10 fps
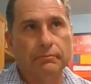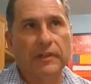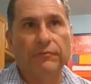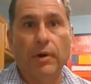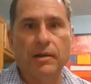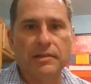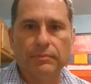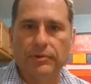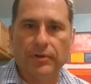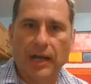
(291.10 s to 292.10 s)
If
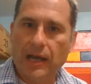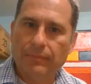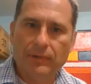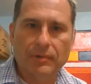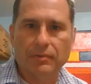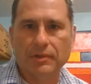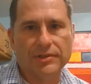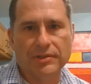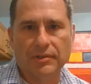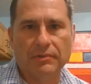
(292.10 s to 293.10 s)
possible, you're happy with what
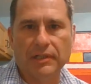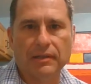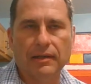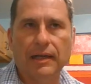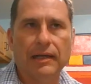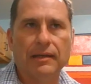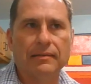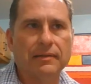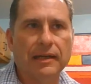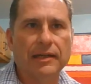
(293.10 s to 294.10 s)
you're doing
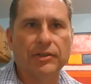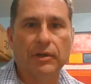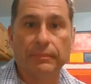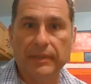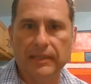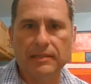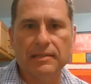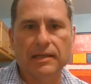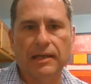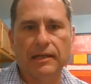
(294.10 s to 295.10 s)
and you're at
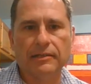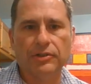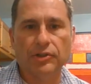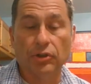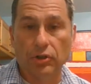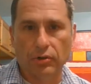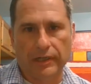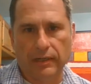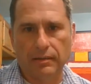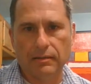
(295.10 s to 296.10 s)
peace and you're
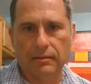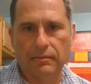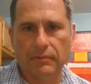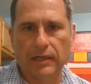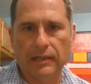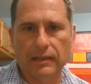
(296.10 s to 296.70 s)
learning, right?